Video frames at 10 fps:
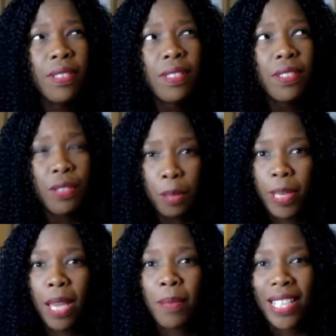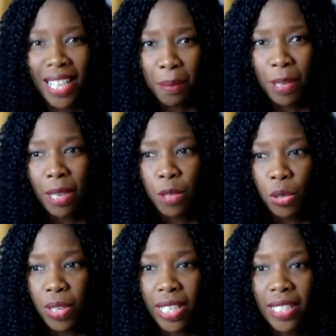3 p.m. and 9 p.m.
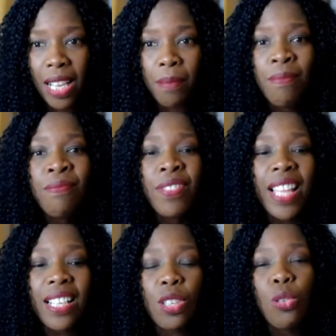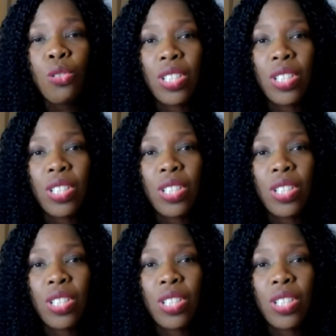UK time. That's also